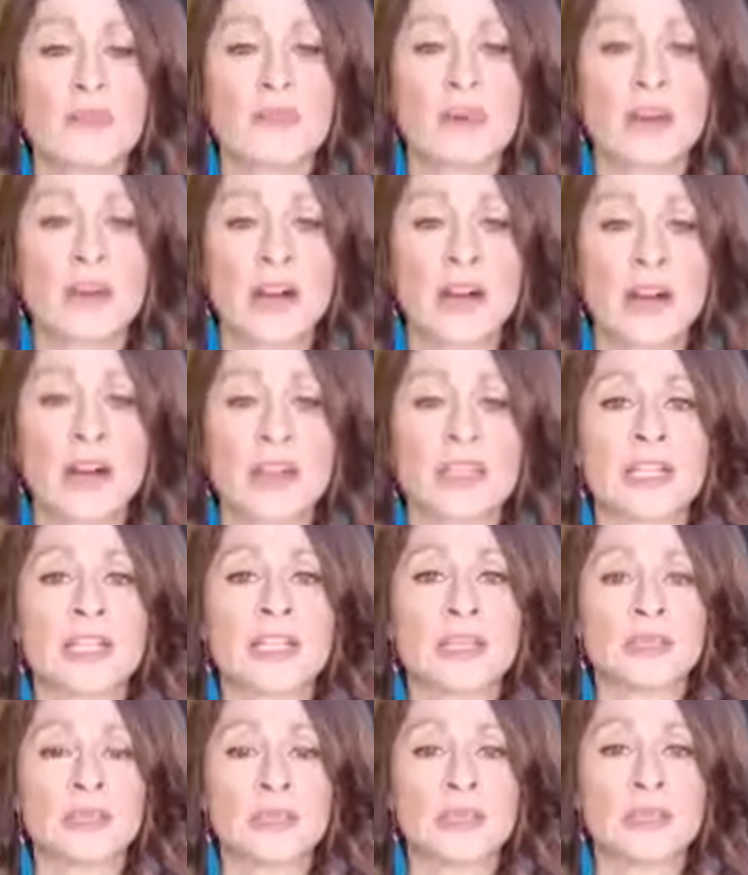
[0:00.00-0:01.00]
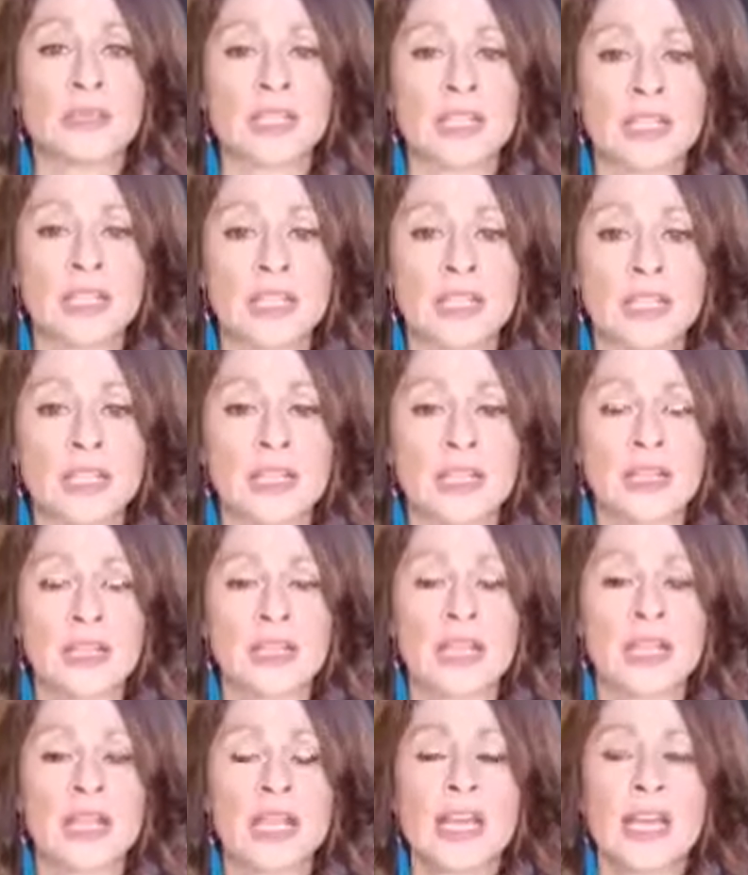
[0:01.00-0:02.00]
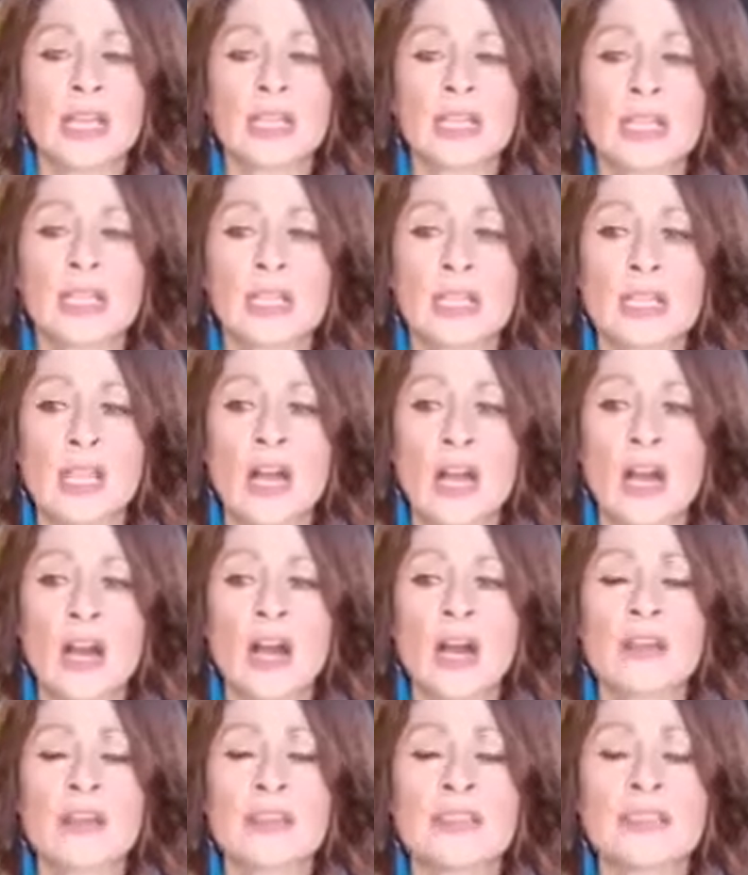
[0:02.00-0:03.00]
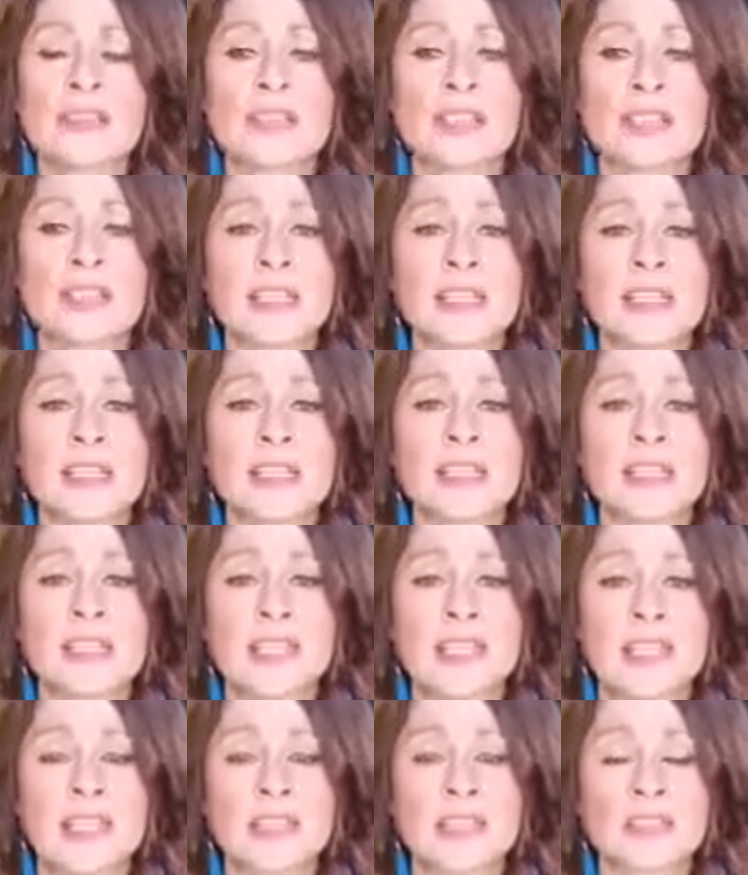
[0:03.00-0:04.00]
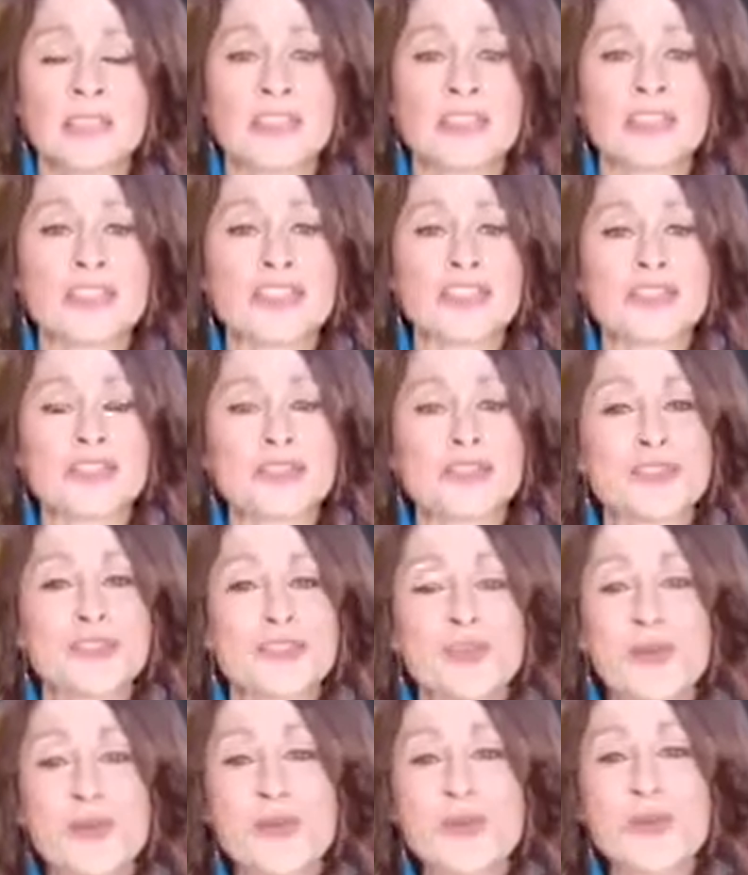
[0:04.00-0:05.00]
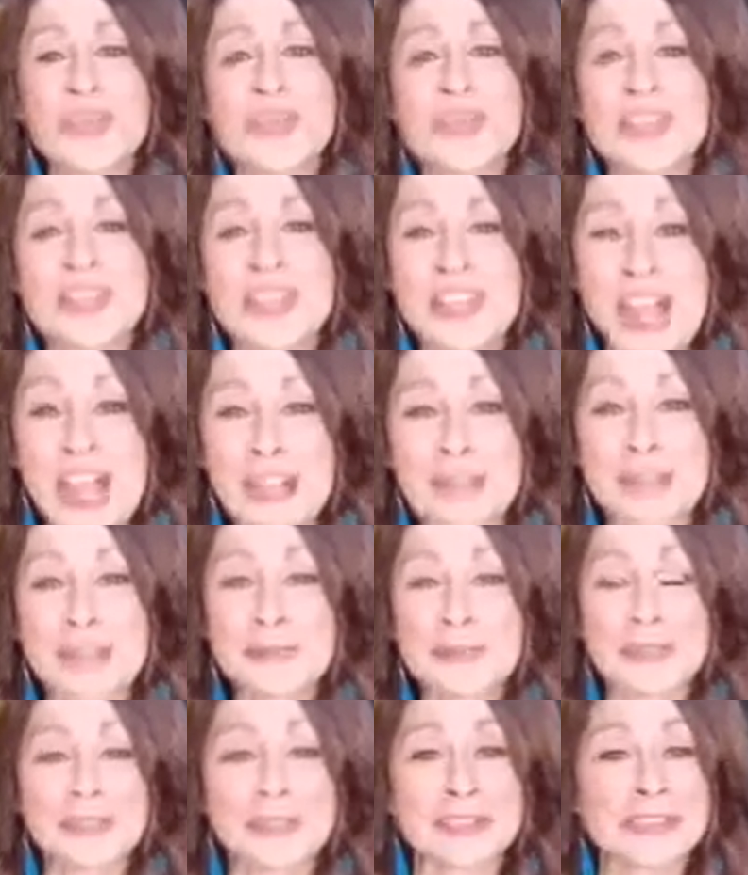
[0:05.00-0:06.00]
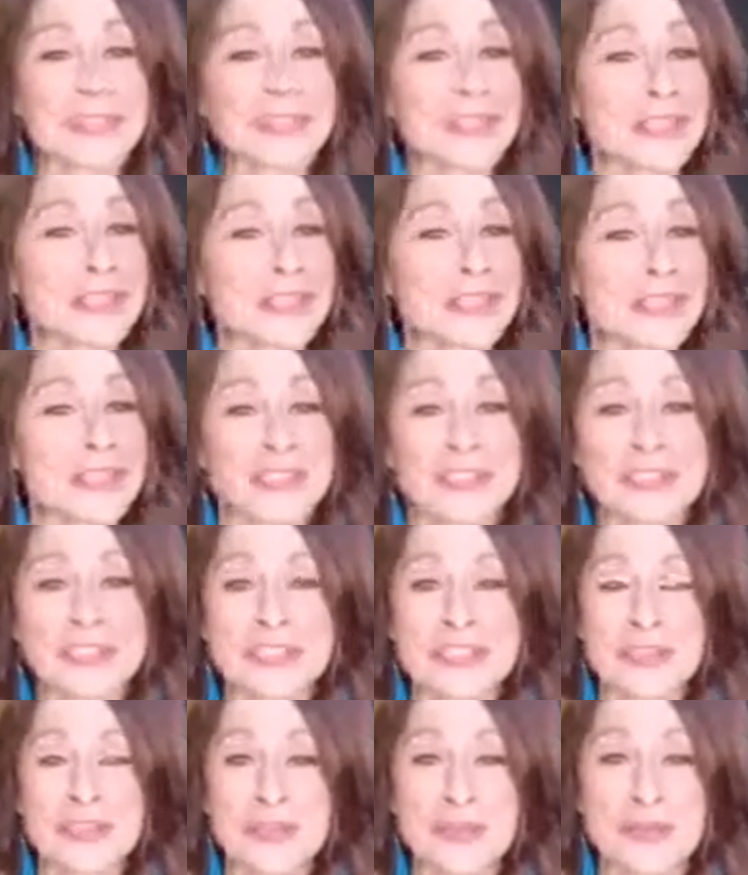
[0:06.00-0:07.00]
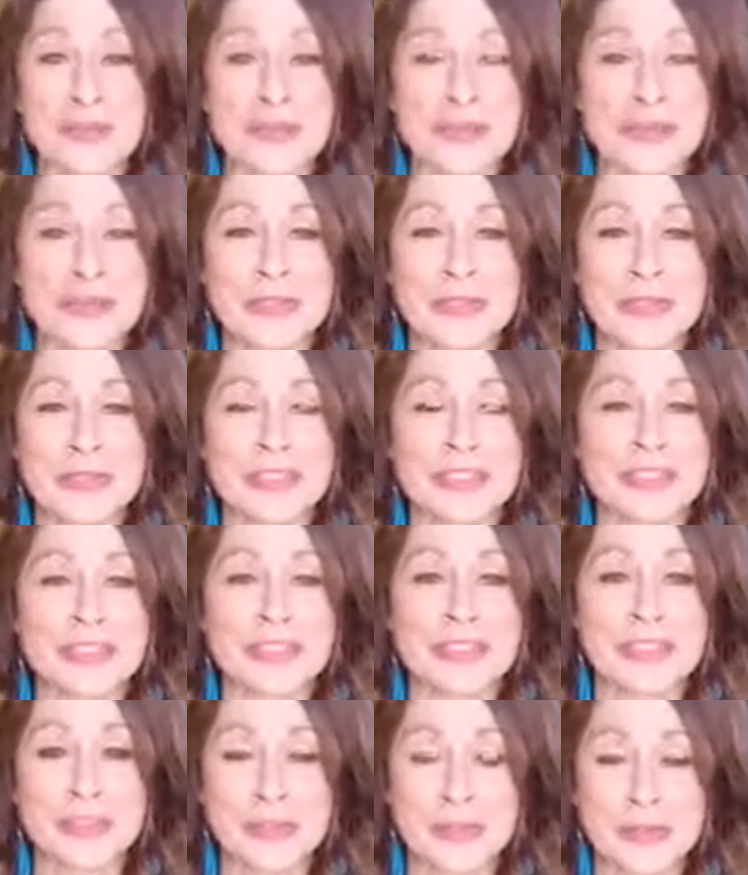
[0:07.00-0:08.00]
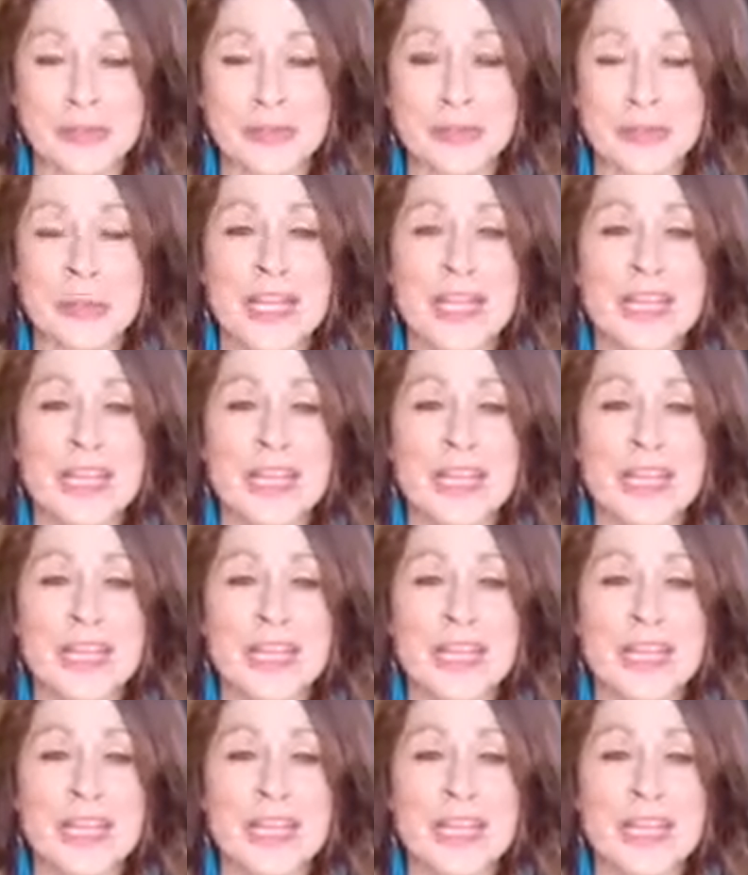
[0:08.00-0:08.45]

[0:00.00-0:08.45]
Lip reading: body and being. And allow these healing energies that so desperately wish to contribute to you,